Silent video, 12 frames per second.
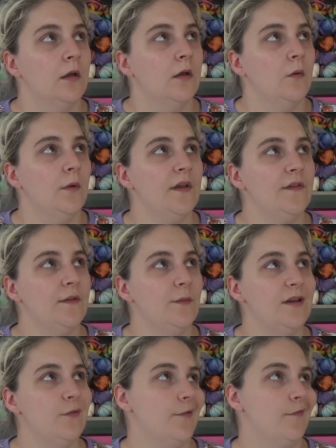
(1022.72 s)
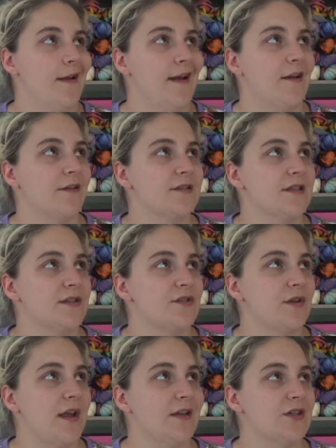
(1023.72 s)
What else did we do? We ran errands
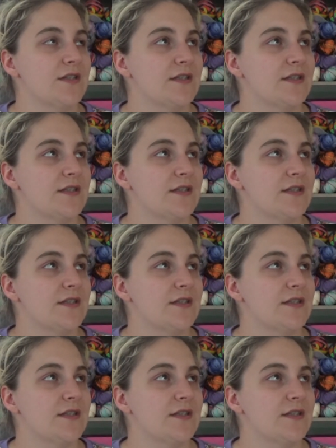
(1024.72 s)
yesterday, just